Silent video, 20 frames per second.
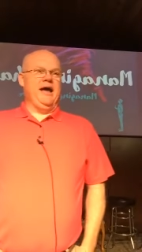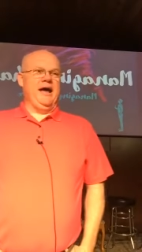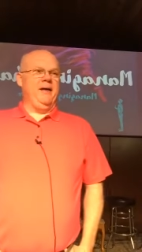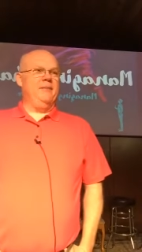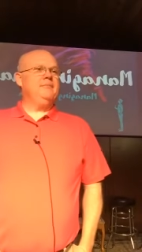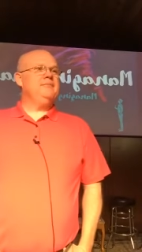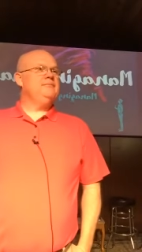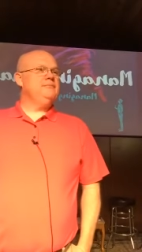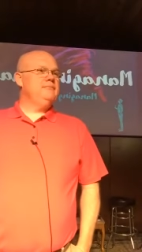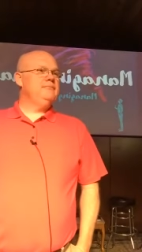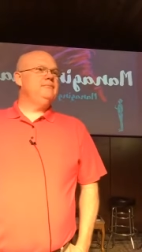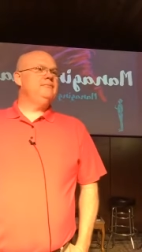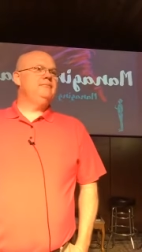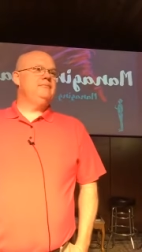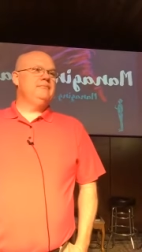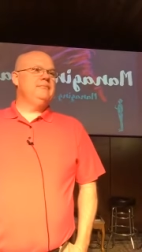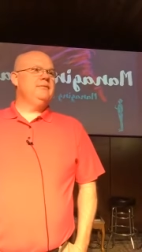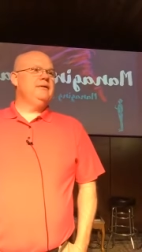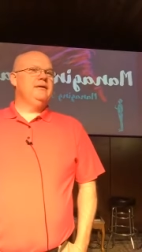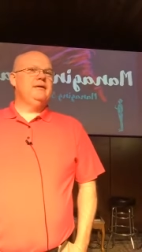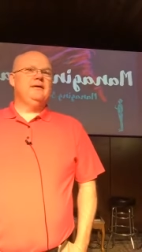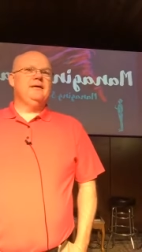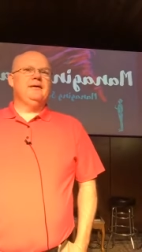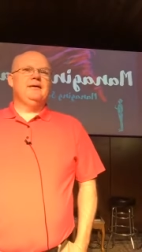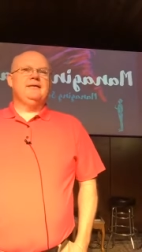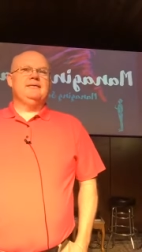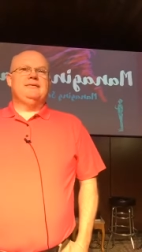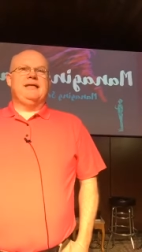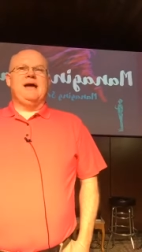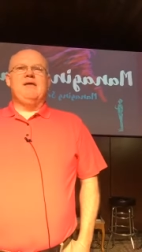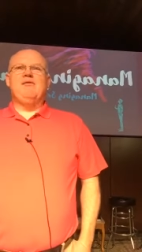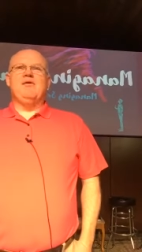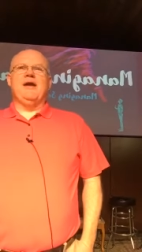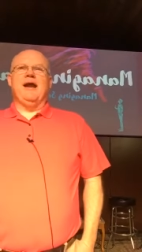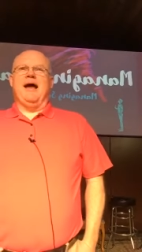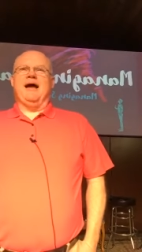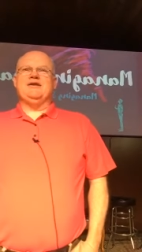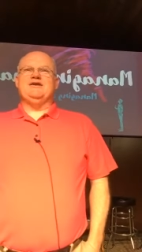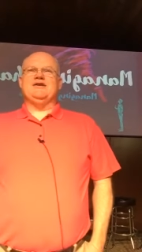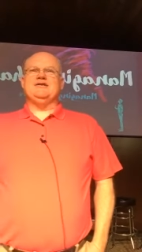am. They won't
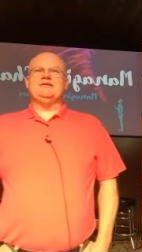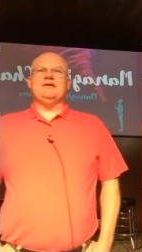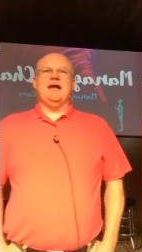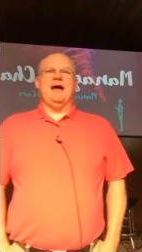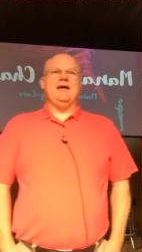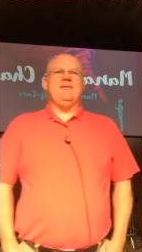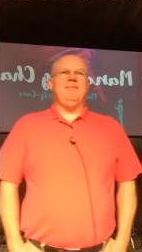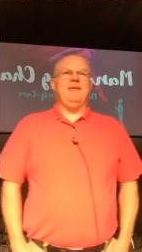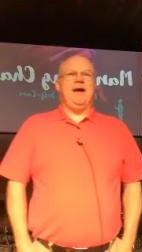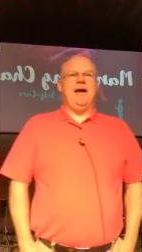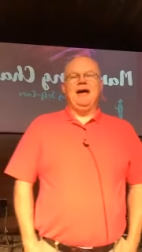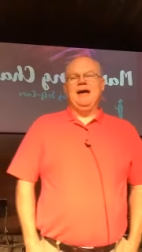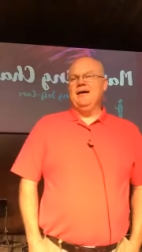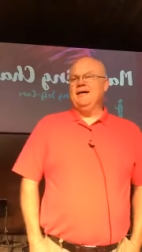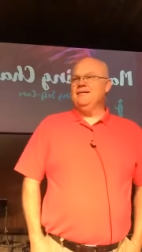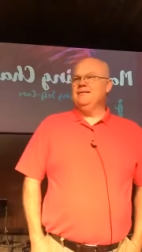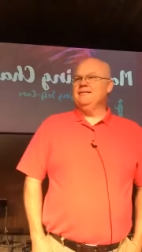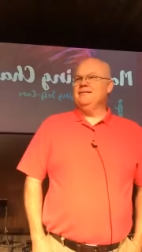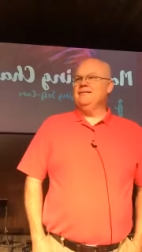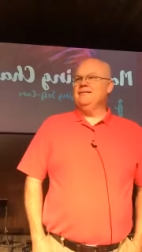act just like me.